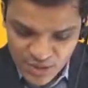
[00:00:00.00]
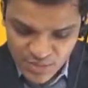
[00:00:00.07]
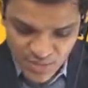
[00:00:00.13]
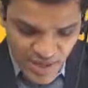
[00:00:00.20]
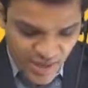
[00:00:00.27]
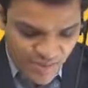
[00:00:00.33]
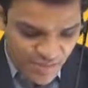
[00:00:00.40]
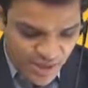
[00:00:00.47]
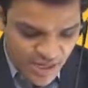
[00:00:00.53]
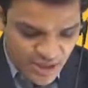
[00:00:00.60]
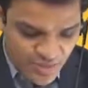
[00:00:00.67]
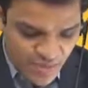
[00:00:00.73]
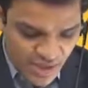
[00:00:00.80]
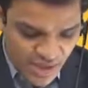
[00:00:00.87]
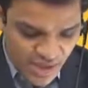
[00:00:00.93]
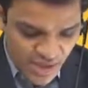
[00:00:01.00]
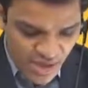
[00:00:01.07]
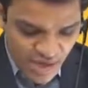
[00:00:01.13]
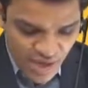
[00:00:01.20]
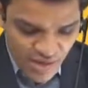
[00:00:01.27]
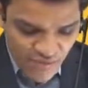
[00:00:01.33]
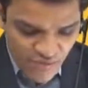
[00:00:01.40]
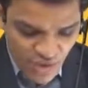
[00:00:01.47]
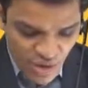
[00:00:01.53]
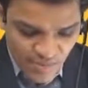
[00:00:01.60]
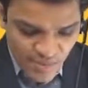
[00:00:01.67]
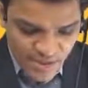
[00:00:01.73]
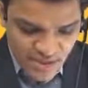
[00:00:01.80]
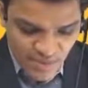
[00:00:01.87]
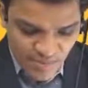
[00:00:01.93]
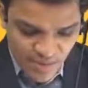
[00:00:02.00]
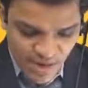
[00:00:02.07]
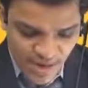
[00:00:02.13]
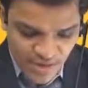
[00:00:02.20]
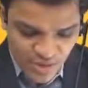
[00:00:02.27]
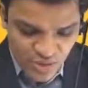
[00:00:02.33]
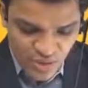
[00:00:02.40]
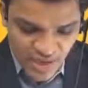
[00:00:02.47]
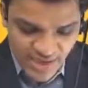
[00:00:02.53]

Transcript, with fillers: spare parts, material from its suppliers to the